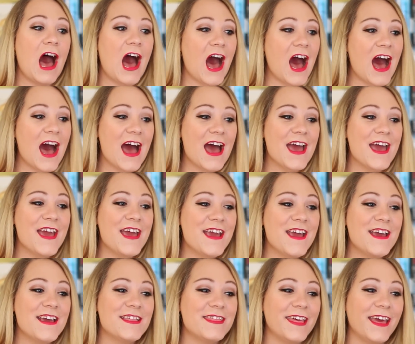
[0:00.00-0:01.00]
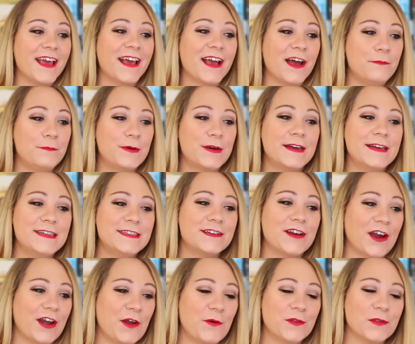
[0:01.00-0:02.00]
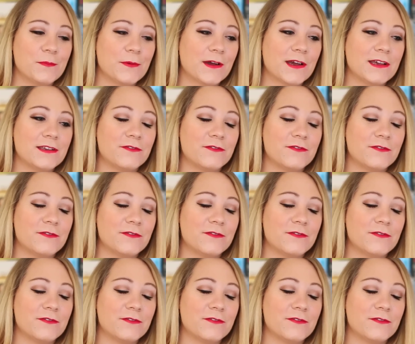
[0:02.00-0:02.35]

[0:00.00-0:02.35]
I think I'm pretty sure I know what the book